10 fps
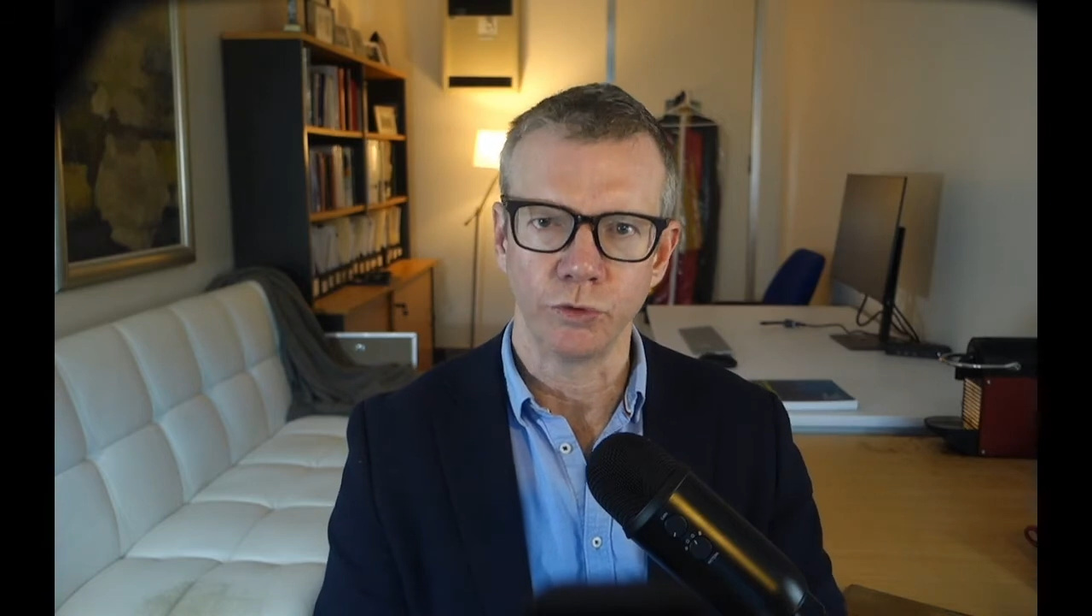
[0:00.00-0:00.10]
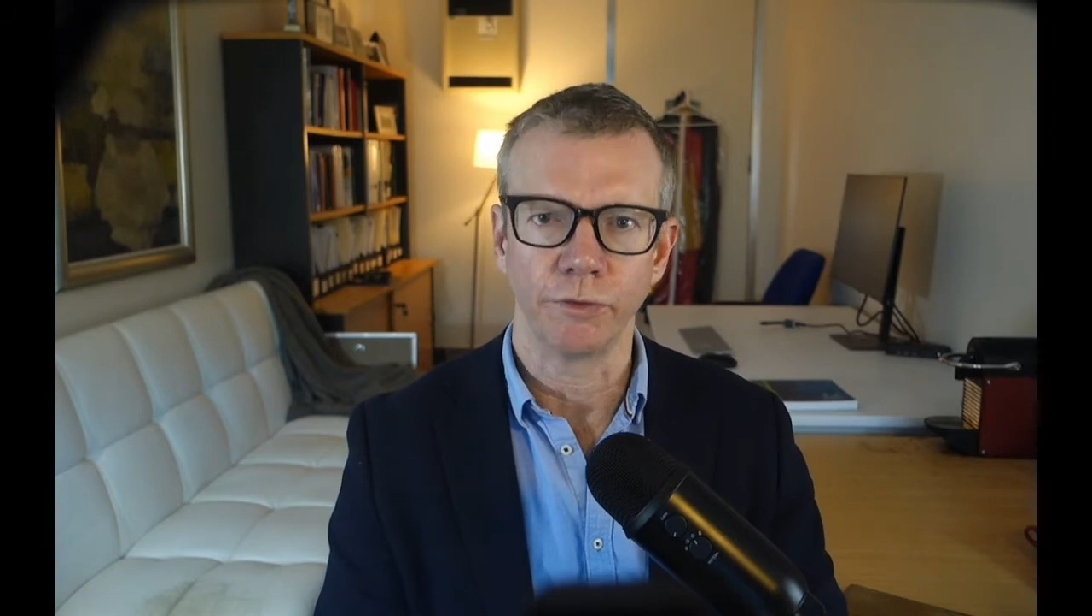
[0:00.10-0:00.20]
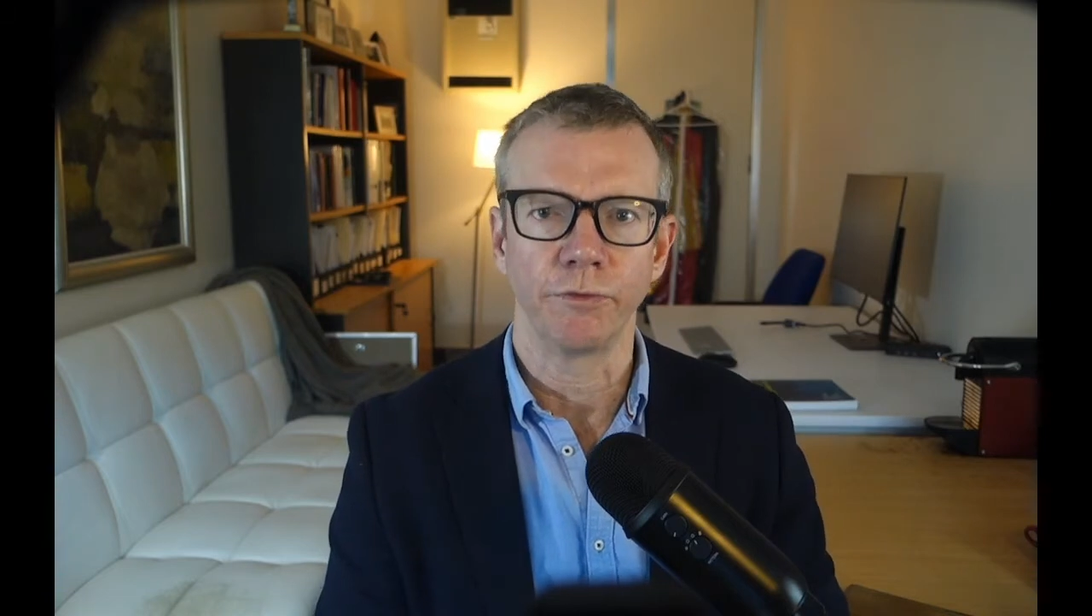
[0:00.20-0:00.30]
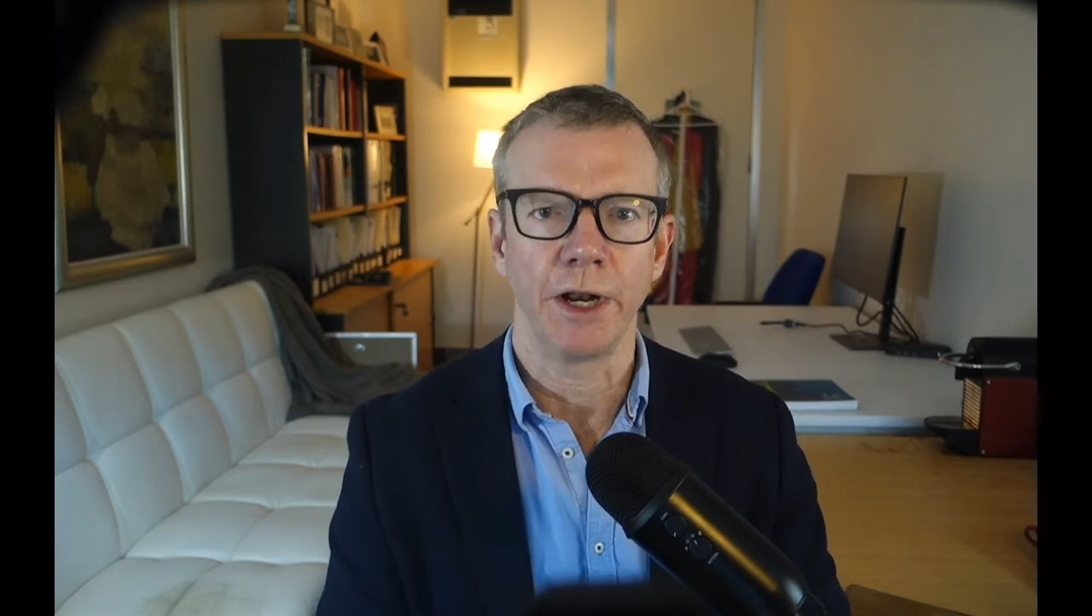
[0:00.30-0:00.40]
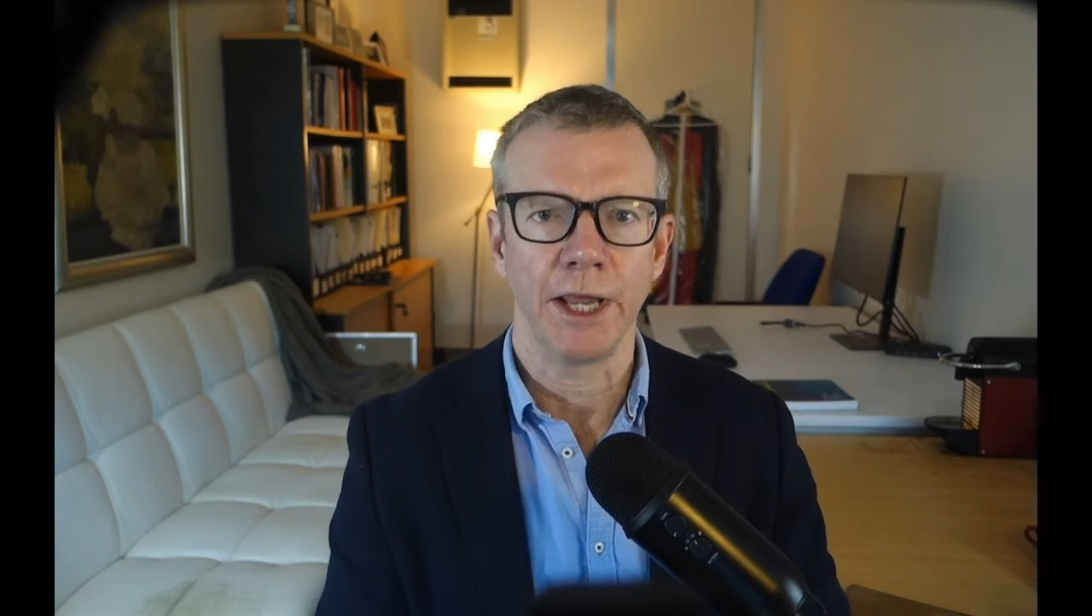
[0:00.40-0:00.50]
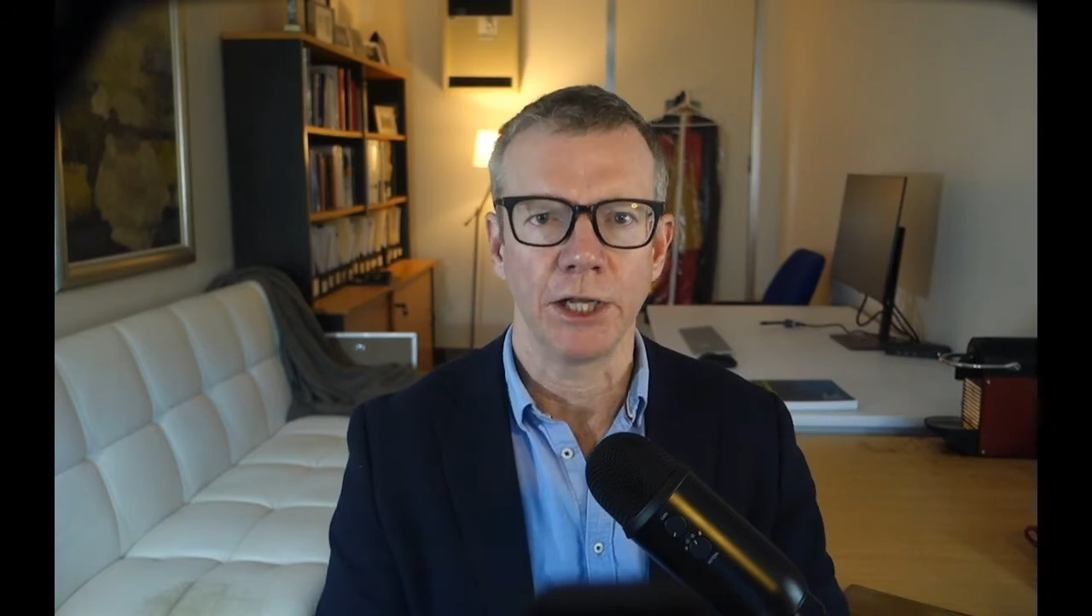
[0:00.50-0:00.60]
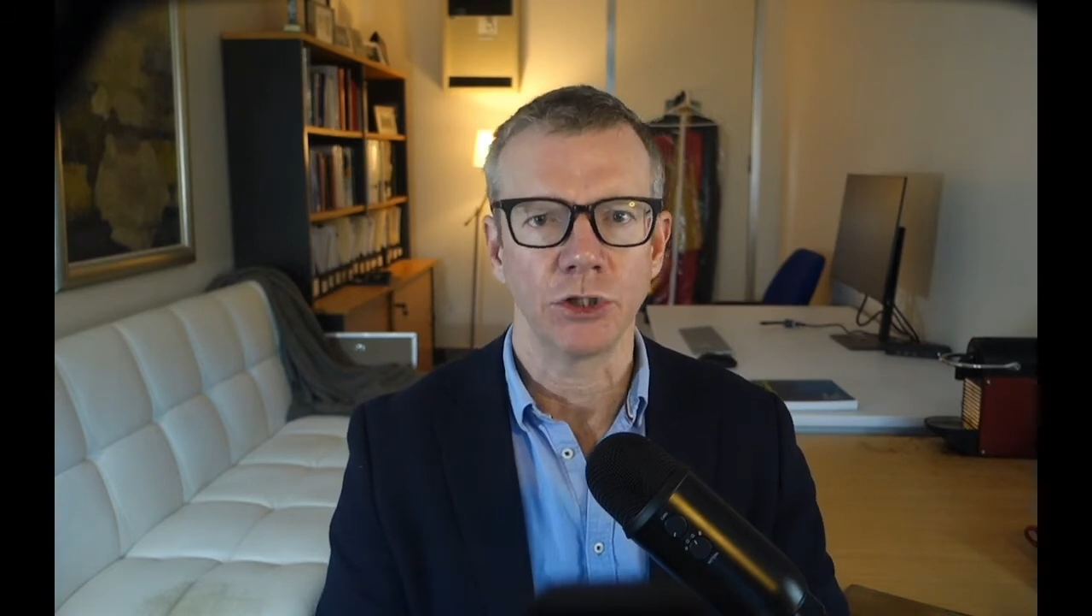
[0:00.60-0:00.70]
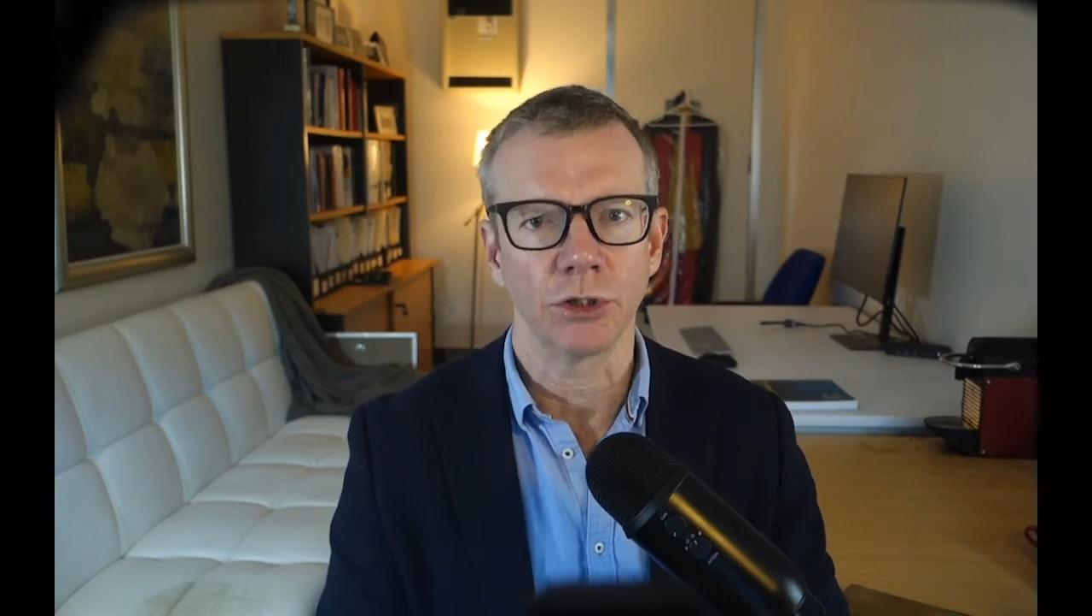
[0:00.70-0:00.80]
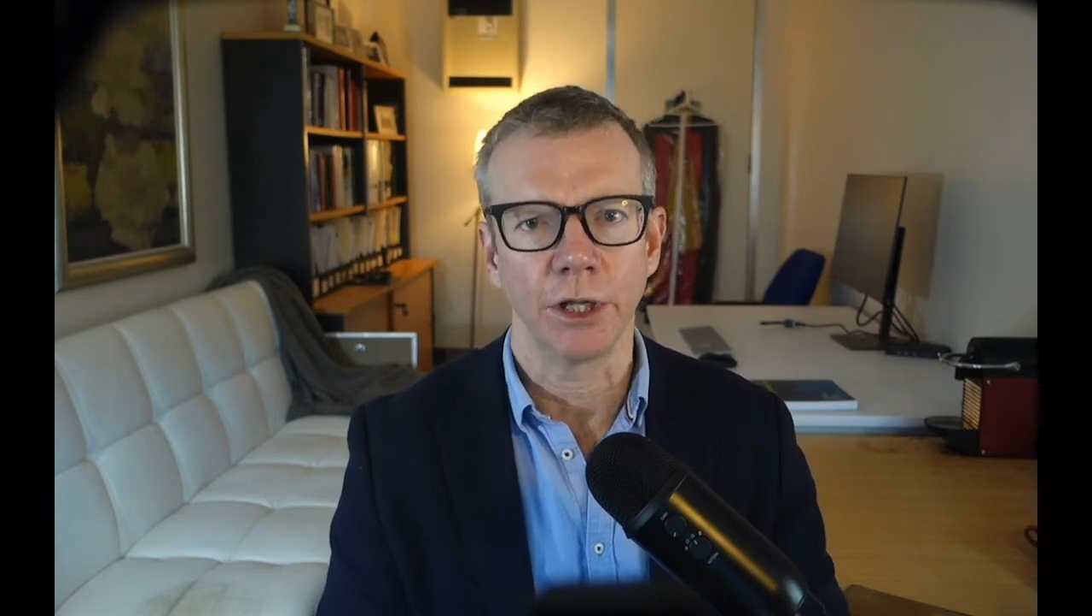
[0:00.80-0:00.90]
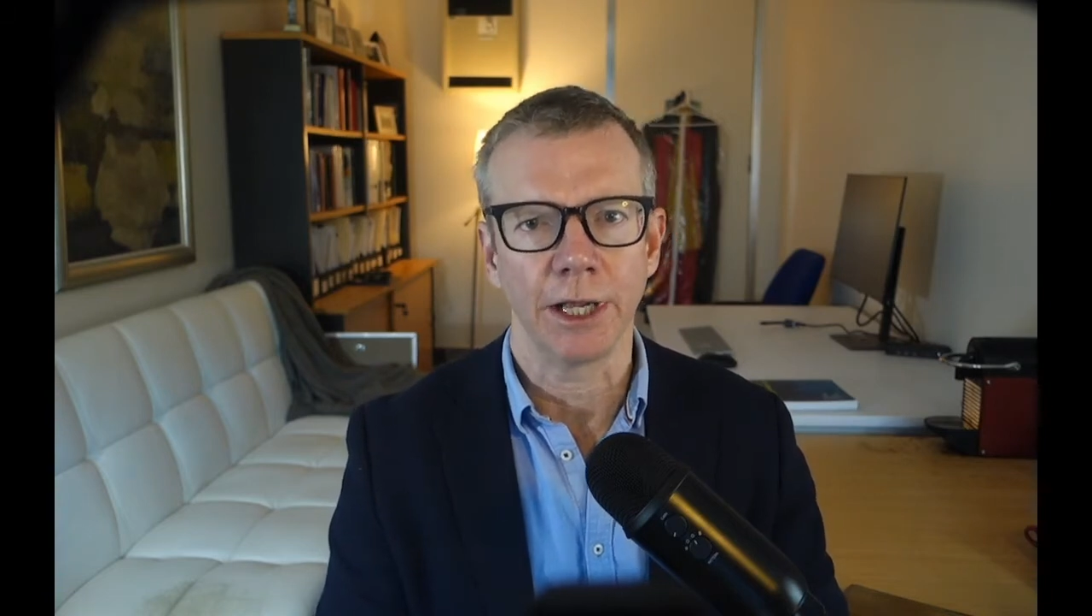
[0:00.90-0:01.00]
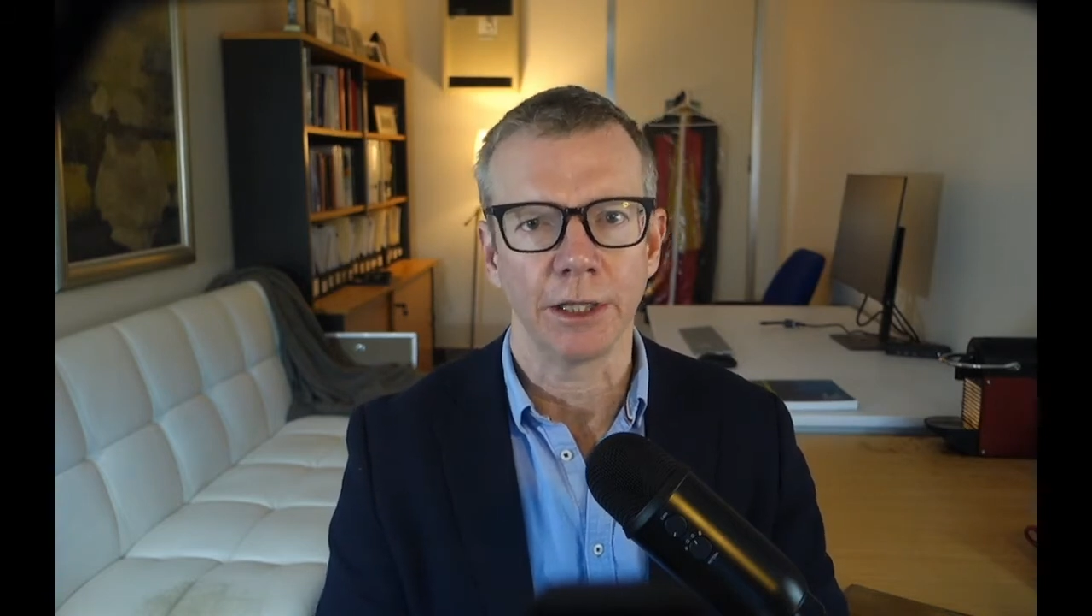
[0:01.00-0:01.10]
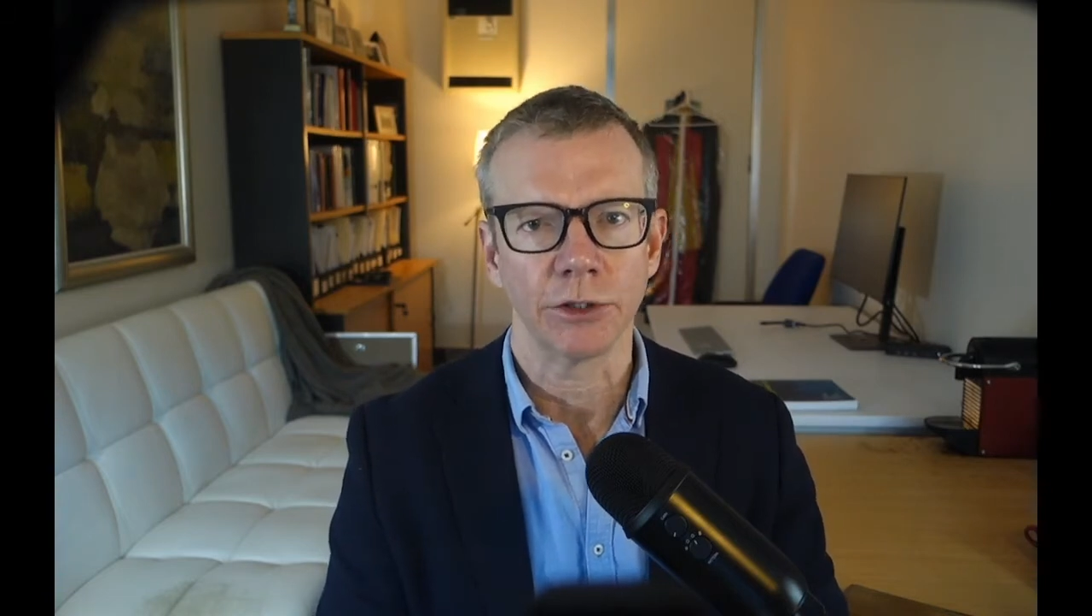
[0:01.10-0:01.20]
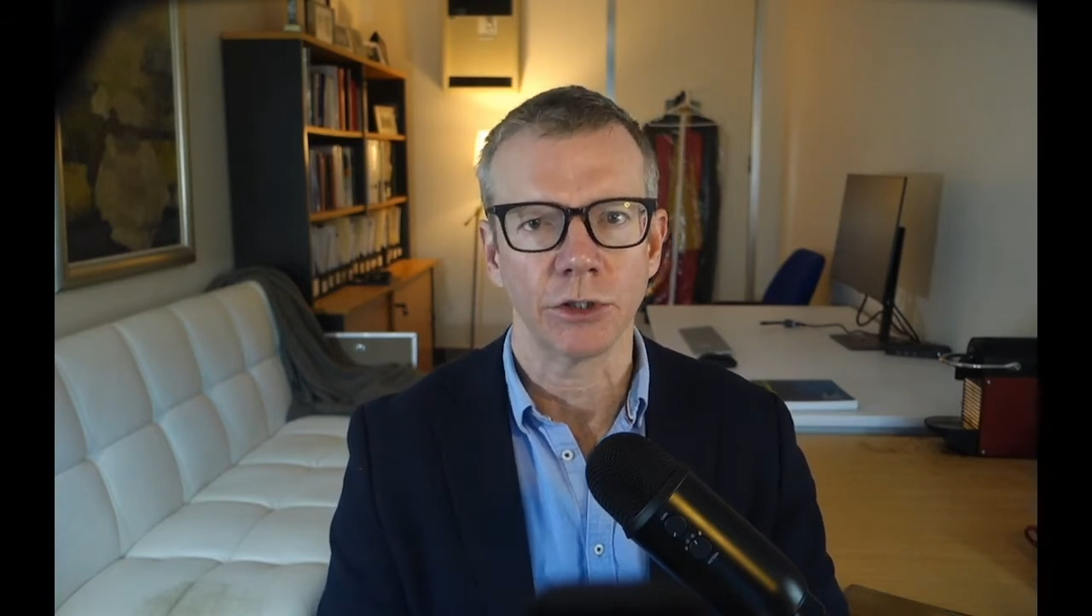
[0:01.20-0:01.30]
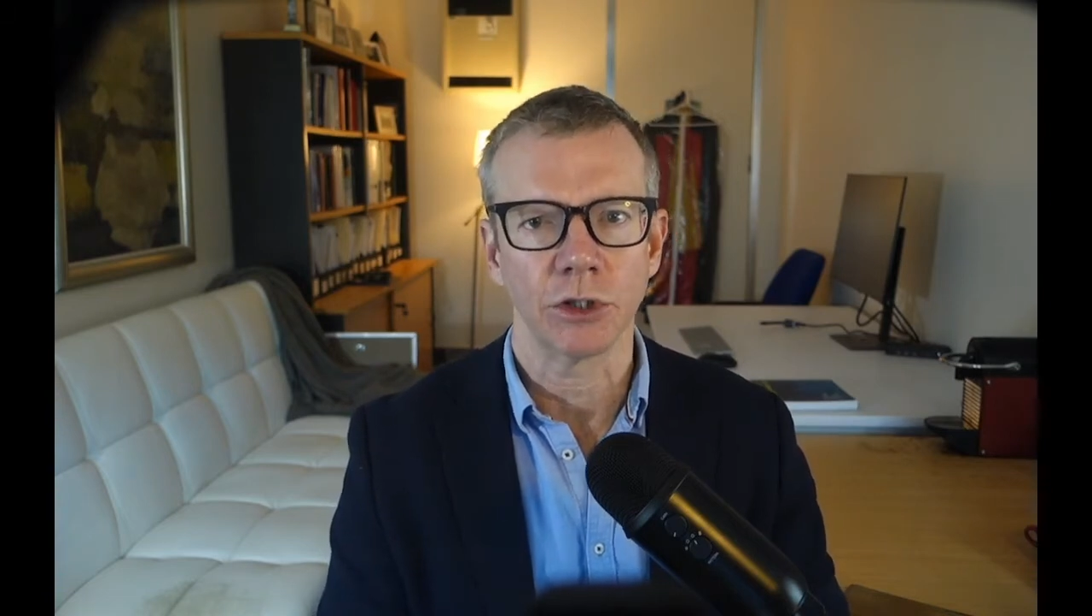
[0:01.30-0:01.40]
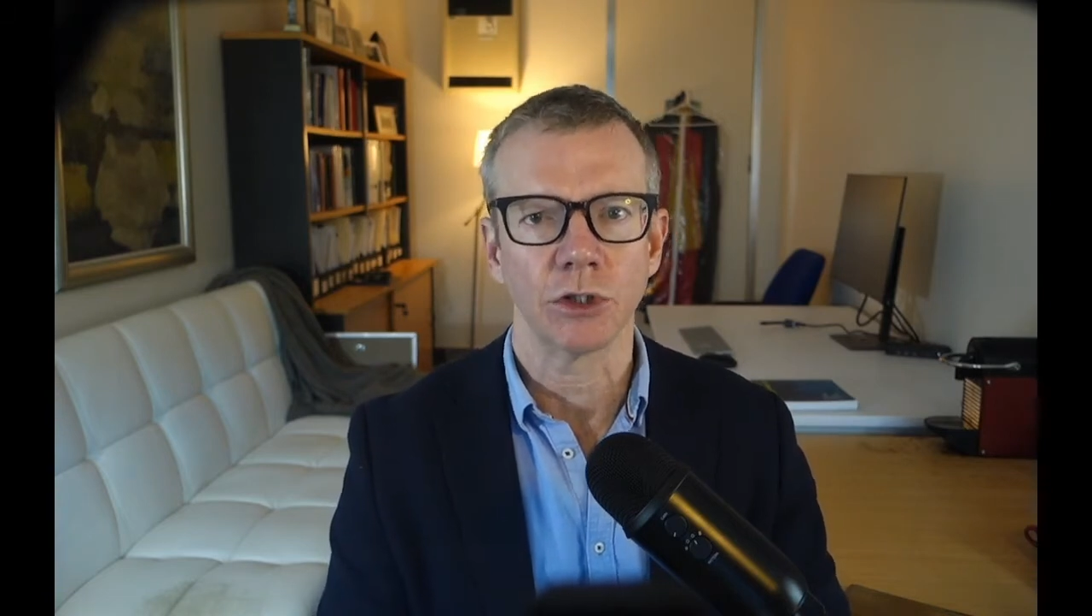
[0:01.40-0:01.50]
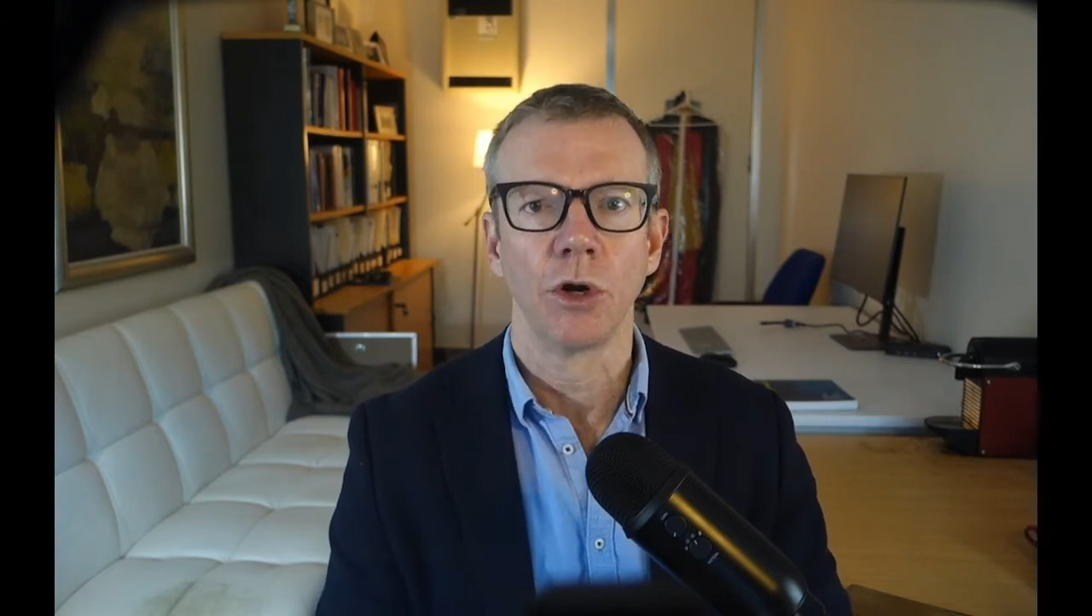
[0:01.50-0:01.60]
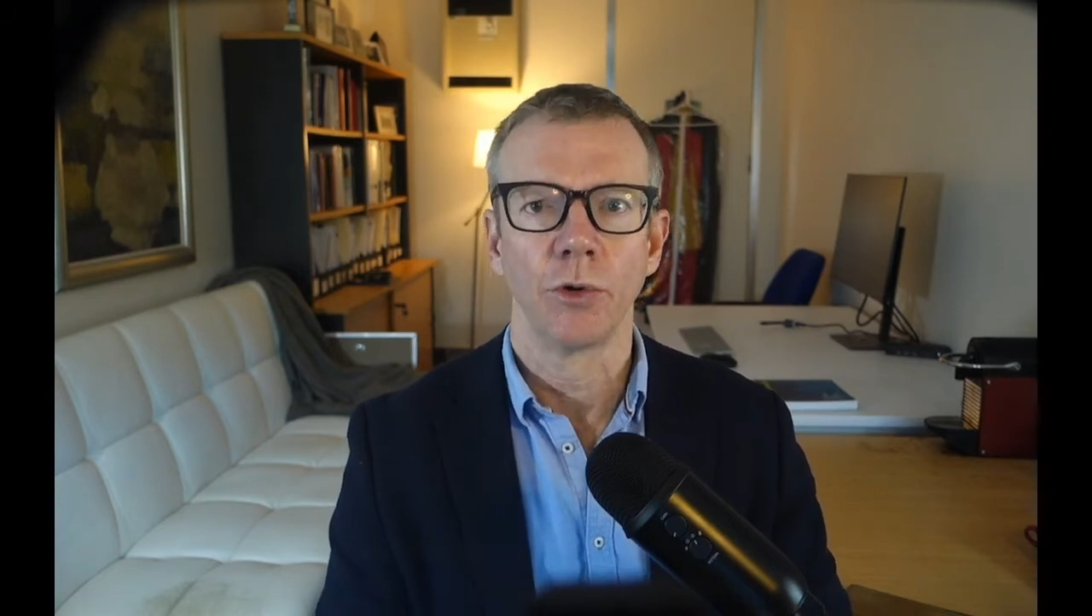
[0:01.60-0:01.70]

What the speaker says: financial analysis: